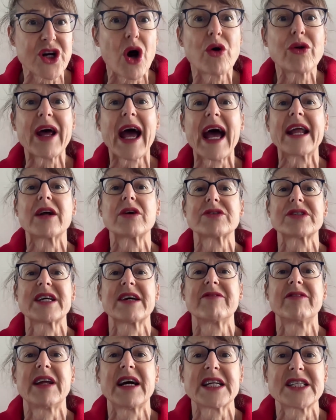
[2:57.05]
Older adults
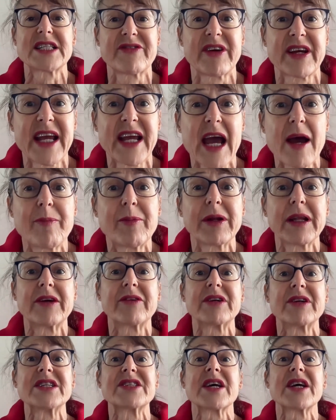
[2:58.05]
have larger
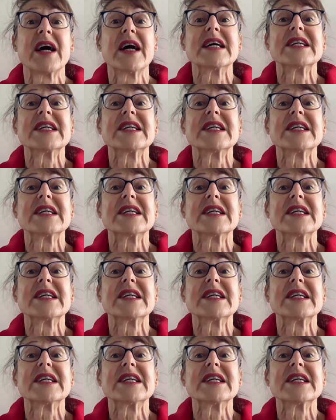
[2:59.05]
vocabularies,